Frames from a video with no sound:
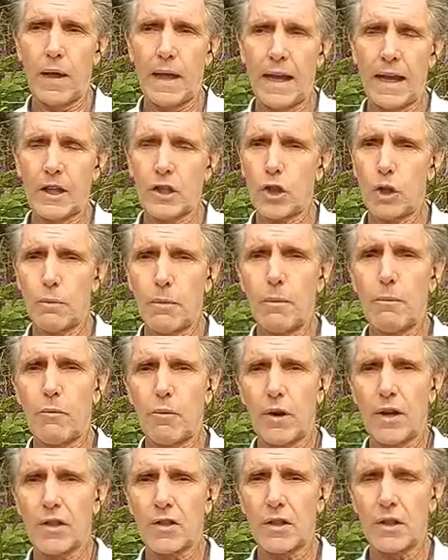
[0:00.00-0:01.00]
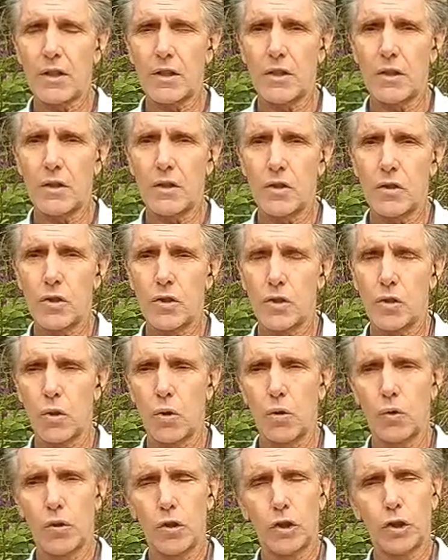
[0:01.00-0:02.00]
has to be present
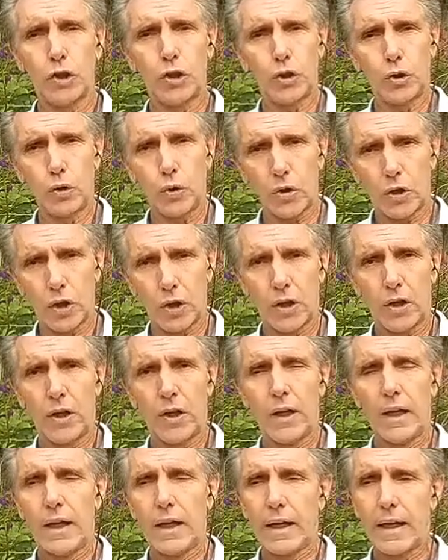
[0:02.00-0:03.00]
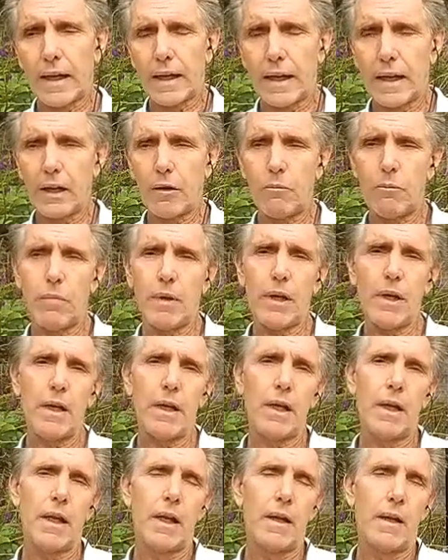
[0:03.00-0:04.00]
so the sugar can
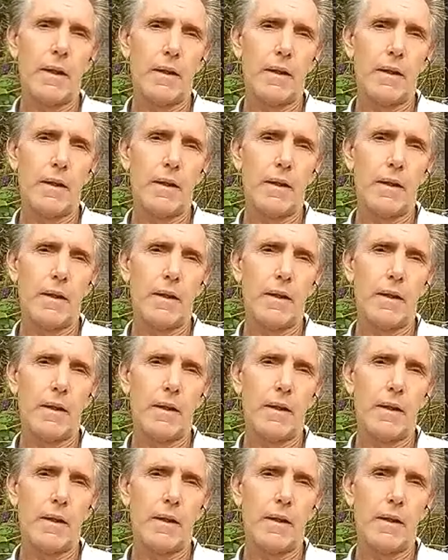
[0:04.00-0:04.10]
be